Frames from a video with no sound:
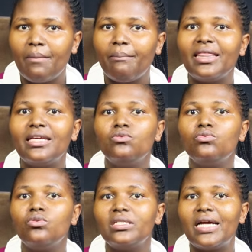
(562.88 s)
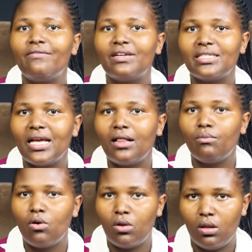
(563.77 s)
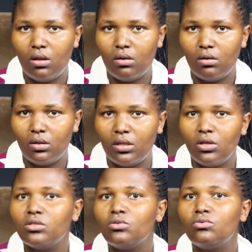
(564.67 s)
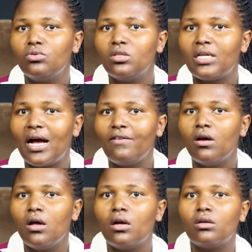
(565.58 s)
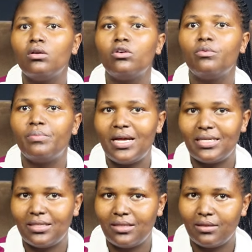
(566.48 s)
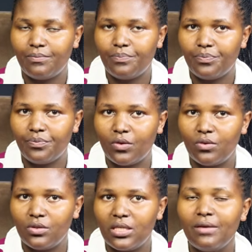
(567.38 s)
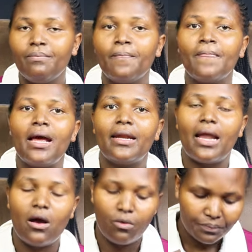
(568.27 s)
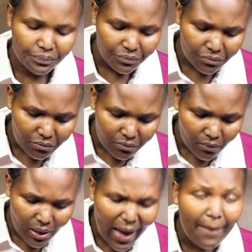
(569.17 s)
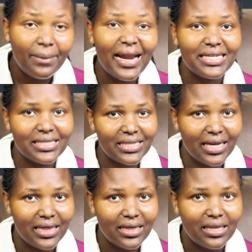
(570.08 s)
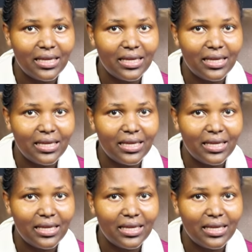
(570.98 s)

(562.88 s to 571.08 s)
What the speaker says: but they do not have a cell wall. They also do not have chloroplasts. You see? Now, a plant cell